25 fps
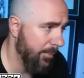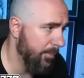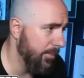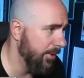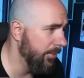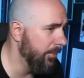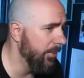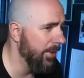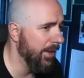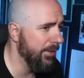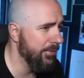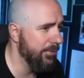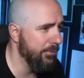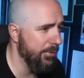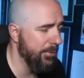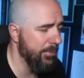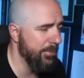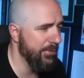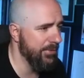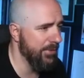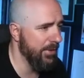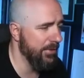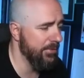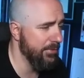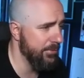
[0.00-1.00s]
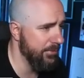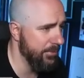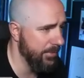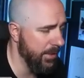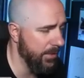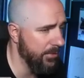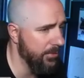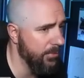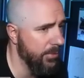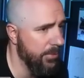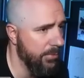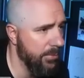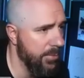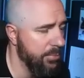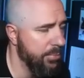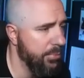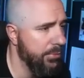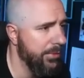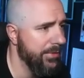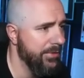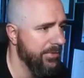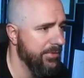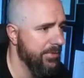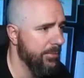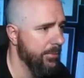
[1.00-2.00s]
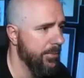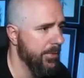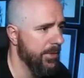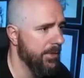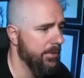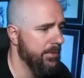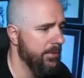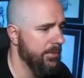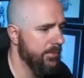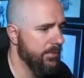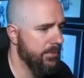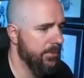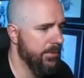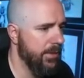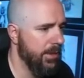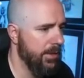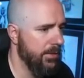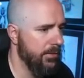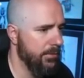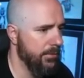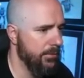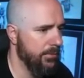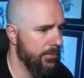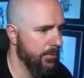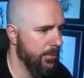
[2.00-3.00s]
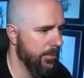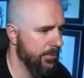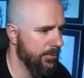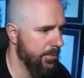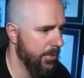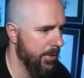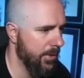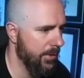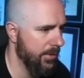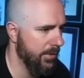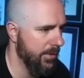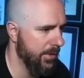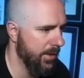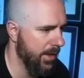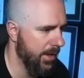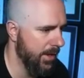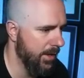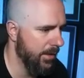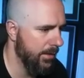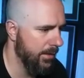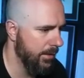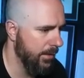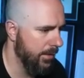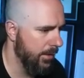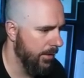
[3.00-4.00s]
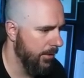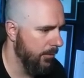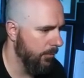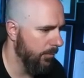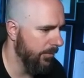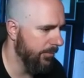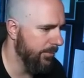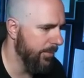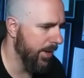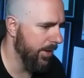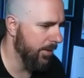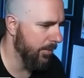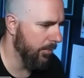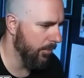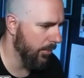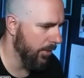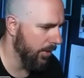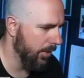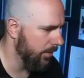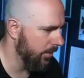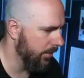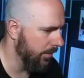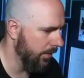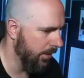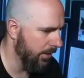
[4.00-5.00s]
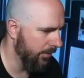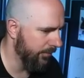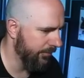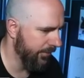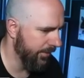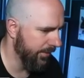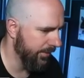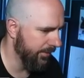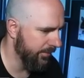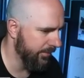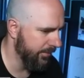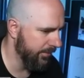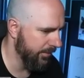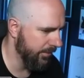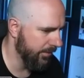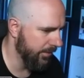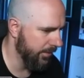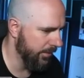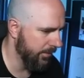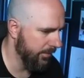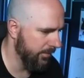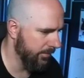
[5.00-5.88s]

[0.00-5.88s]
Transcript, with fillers: mean, we had three possessions. We got twenty-one points. I mean, we can't do too much better than that. We've made them work on offense. You know,